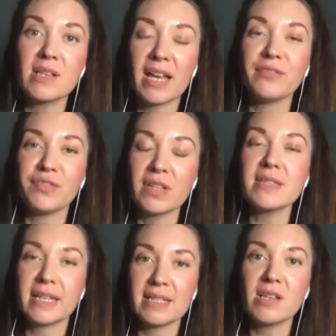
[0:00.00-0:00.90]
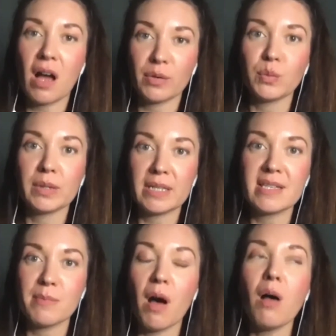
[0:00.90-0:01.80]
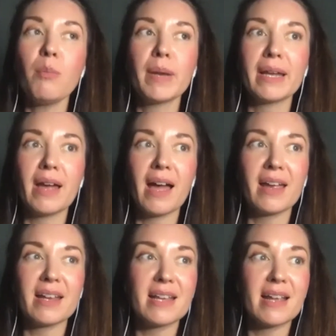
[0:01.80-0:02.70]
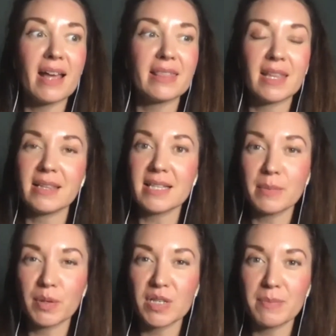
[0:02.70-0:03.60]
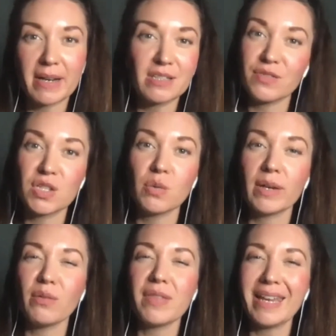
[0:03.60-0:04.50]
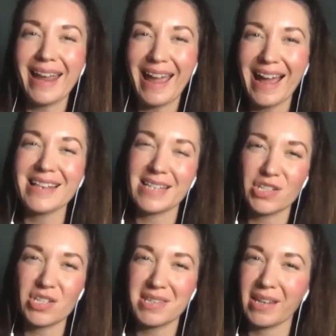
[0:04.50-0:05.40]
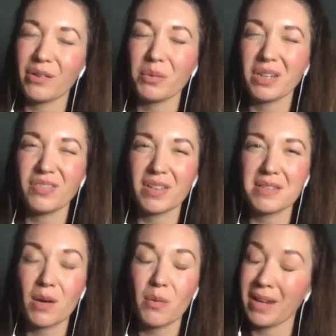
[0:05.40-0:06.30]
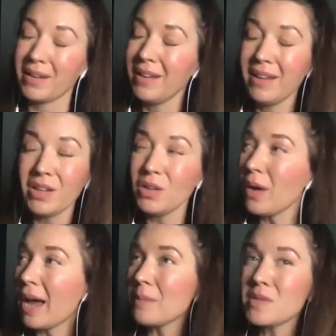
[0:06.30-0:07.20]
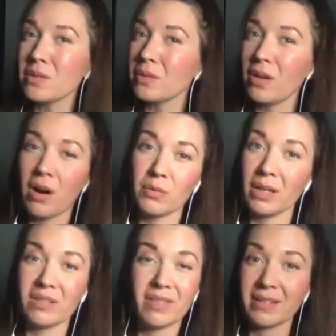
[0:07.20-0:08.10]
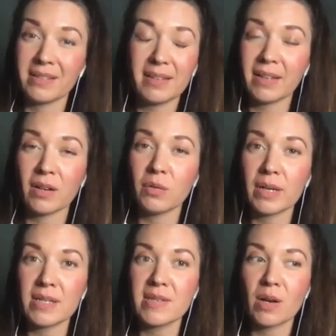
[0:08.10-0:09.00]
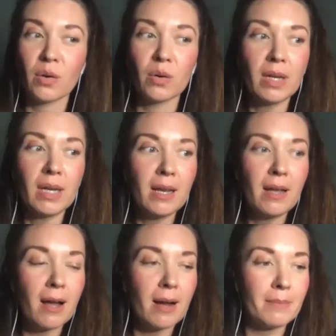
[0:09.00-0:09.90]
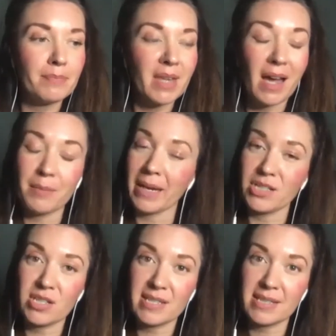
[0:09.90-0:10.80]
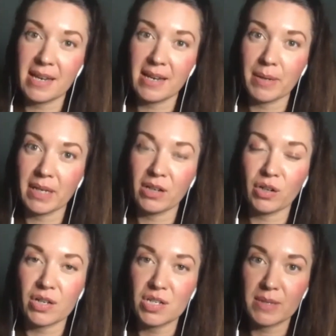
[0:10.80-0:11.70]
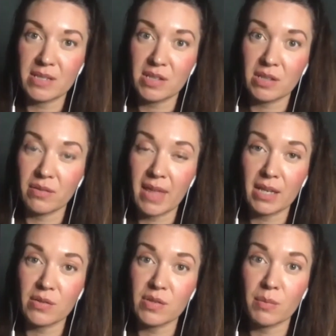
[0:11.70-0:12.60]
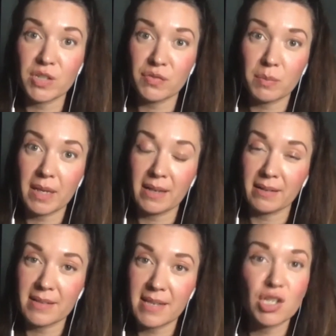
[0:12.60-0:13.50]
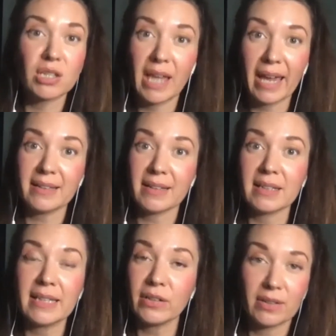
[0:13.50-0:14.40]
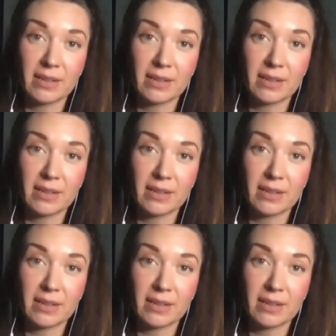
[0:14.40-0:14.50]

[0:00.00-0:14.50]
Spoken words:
it feels like it's gotten really small, but I think that's a perspective too. I don't think it has. I just think it really feels that way. And you absolutely are relevant, you know? And so, yeah, man, just big encouragements to you. Thank you so much for being such a light and a leader in the